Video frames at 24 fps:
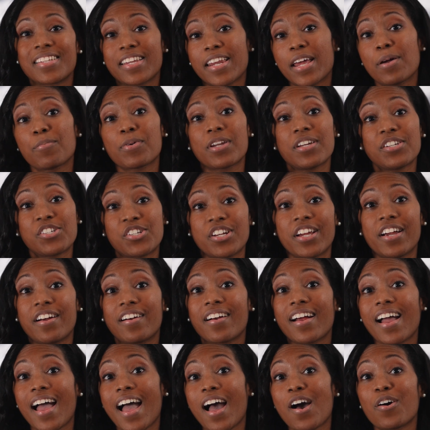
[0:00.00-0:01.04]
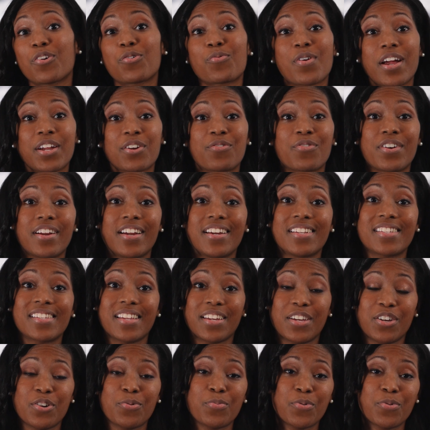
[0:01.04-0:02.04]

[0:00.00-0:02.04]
Today I'm going to share how to write grants that get